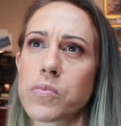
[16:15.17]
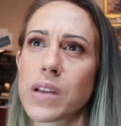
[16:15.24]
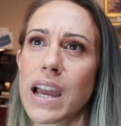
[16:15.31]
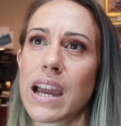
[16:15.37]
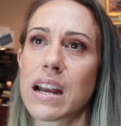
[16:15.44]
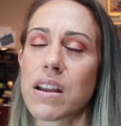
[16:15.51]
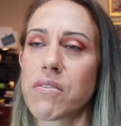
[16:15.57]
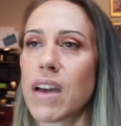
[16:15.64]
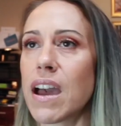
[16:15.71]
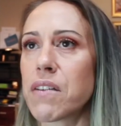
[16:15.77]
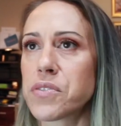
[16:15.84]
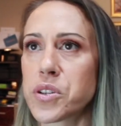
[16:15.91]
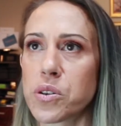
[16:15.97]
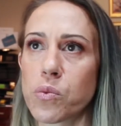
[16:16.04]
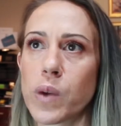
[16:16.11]
kind of
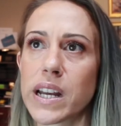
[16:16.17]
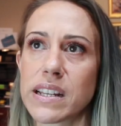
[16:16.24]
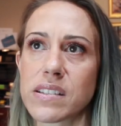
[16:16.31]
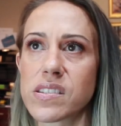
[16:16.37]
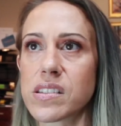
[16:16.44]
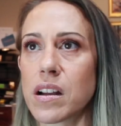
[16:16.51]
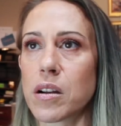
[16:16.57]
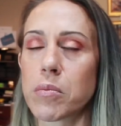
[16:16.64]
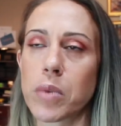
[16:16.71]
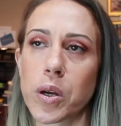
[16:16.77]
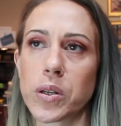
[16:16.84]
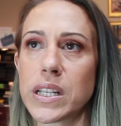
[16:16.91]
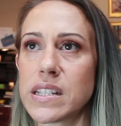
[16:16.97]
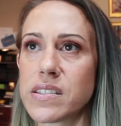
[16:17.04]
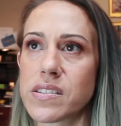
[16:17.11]
after wedding
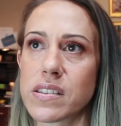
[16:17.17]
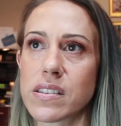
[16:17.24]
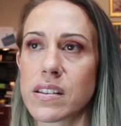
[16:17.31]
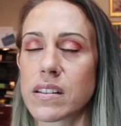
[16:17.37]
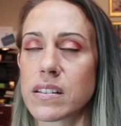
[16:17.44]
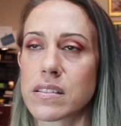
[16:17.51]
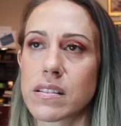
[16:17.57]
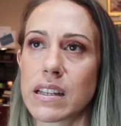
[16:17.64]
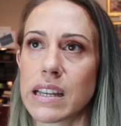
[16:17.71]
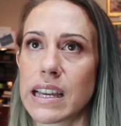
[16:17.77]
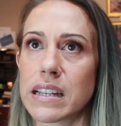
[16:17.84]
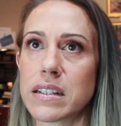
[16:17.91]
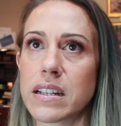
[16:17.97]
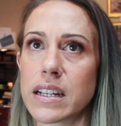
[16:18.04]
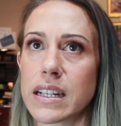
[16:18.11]
ceremonies
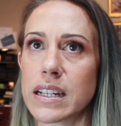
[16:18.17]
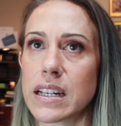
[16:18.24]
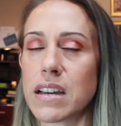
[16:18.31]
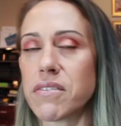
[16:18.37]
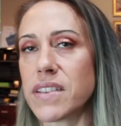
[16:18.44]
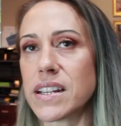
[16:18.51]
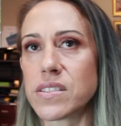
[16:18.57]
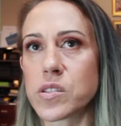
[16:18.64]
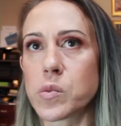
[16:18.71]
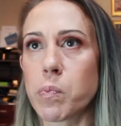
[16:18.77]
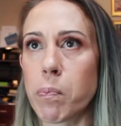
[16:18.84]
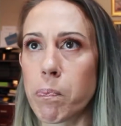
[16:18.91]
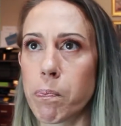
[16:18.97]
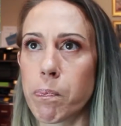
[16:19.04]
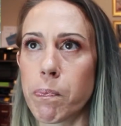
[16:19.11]
and events
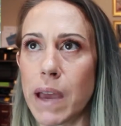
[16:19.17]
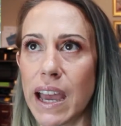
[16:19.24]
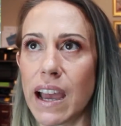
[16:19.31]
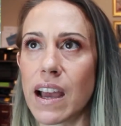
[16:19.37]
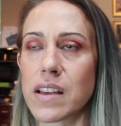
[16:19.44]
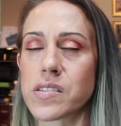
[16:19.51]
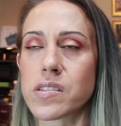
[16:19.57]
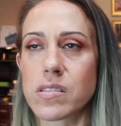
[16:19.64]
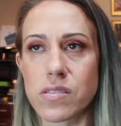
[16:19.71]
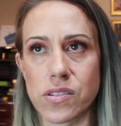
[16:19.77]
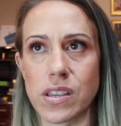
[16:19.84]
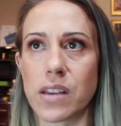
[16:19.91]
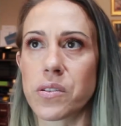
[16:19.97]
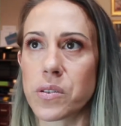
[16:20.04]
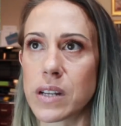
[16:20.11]
passed,
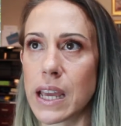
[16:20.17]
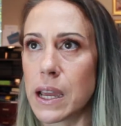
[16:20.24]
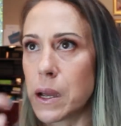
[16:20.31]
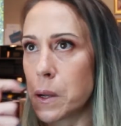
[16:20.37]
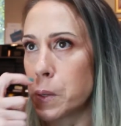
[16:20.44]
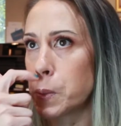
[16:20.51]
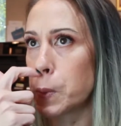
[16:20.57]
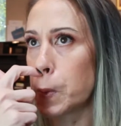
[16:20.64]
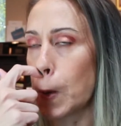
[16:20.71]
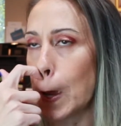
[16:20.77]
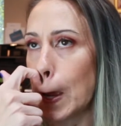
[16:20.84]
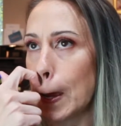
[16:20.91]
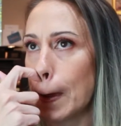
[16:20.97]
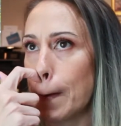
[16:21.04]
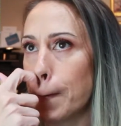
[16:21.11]
settled down,
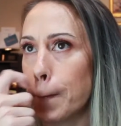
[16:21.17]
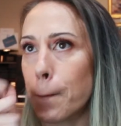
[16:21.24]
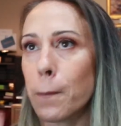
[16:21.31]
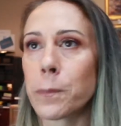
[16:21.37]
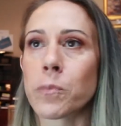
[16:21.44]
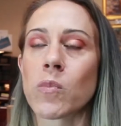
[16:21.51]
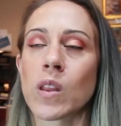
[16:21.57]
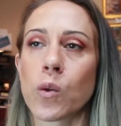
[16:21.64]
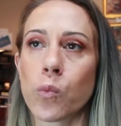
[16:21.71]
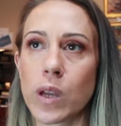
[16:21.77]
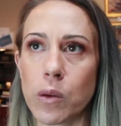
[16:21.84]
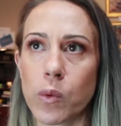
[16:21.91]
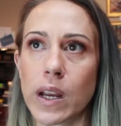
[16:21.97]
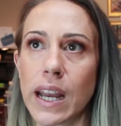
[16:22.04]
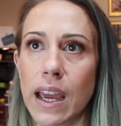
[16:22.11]
we
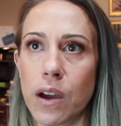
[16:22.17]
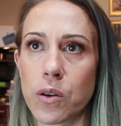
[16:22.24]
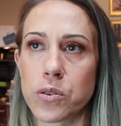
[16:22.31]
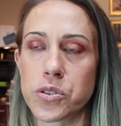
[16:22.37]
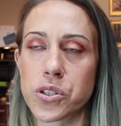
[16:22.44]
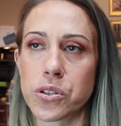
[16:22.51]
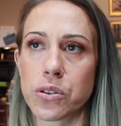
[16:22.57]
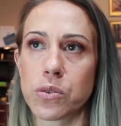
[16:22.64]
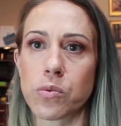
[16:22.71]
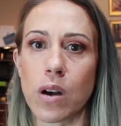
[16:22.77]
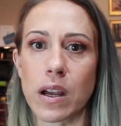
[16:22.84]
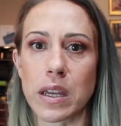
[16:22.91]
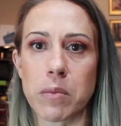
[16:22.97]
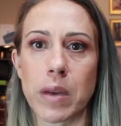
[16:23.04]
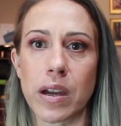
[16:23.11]
went out to
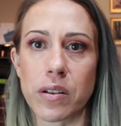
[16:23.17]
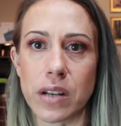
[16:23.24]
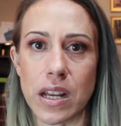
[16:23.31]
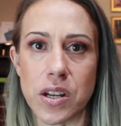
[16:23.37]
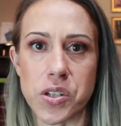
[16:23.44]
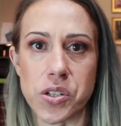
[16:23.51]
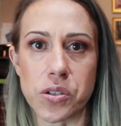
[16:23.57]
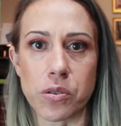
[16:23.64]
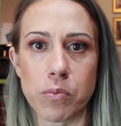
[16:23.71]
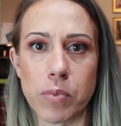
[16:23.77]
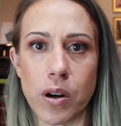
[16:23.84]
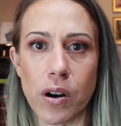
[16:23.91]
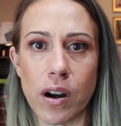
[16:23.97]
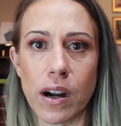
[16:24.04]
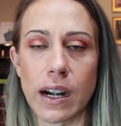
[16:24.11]
Rocky Mountain National
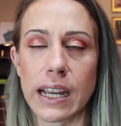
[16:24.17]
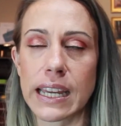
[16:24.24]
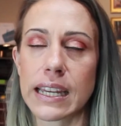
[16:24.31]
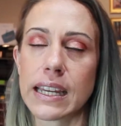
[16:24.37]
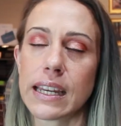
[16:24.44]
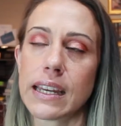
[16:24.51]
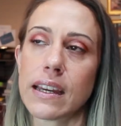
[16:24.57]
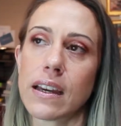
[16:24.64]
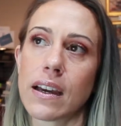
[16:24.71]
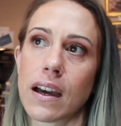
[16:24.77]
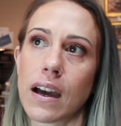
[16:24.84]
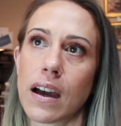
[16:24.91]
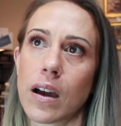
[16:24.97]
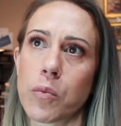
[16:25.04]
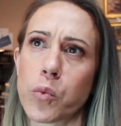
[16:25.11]
Park.
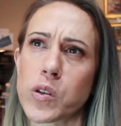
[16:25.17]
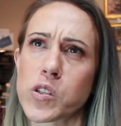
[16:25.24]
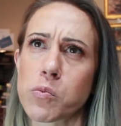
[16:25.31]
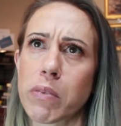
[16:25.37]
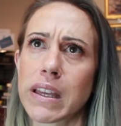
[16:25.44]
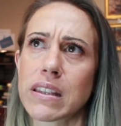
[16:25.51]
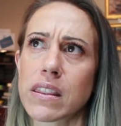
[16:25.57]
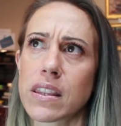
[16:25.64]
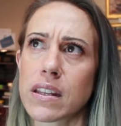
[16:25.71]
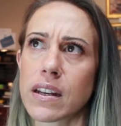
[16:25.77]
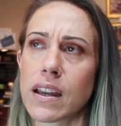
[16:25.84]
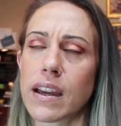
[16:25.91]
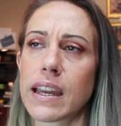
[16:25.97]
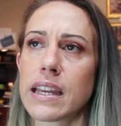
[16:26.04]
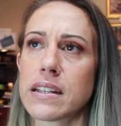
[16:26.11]
We spent the
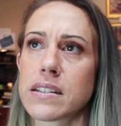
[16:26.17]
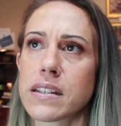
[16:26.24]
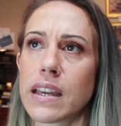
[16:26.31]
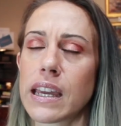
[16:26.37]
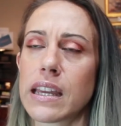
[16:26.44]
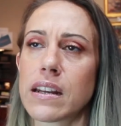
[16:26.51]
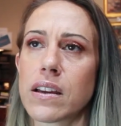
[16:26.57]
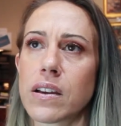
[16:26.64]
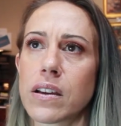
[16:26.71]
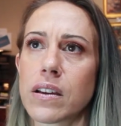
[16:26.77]
night in